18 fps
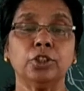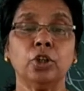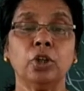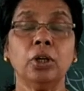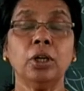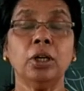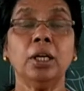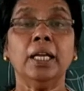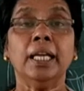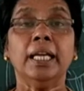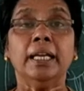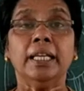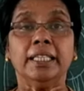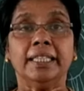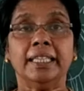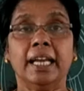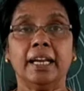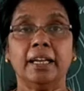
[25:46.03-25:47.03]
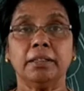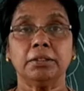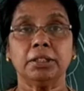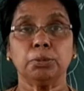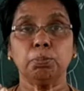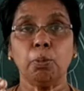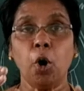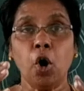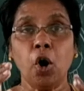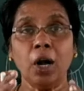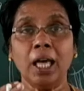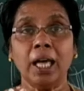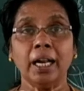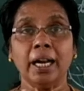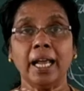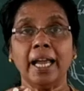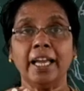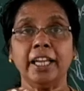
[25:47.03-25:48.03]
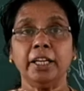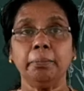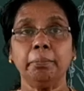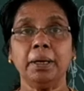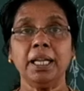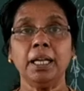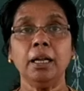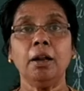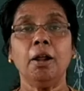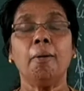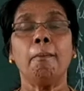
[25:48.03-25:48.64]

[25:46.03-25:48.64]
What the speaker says: So the smaller animal,